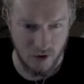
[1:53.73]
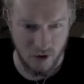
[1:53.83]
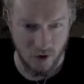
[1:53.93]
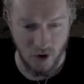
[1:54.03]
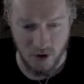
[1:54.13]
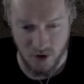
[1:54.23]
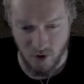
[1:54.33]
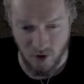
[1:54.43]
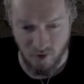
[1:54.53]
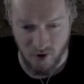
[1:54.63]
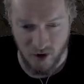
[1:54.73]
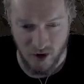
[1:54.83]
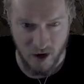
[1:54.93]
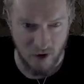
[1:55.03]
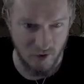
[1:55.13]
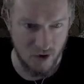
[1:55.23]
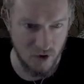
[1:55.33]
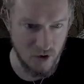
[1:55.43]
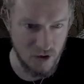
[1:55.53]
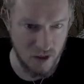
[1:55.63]
you also I feel like have to
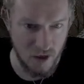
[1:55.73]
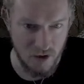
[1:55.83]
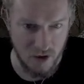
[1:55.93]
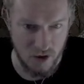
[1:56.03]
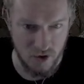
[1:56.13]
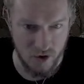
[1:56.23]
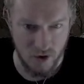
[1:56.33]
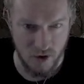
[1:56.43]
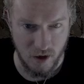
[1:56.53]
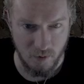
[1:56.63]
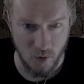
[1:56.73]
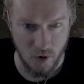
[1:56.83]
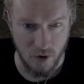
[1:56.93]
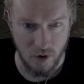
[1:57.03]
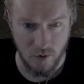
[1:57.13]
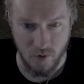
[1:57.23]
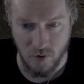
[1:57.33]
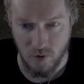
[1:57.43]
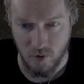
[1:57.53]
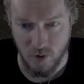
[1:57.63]
use Death Sentry a lot more
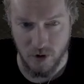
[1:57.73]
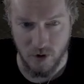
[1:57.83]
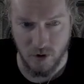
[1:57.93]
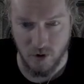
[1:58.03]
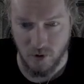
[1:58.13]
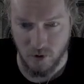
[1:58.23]
when you're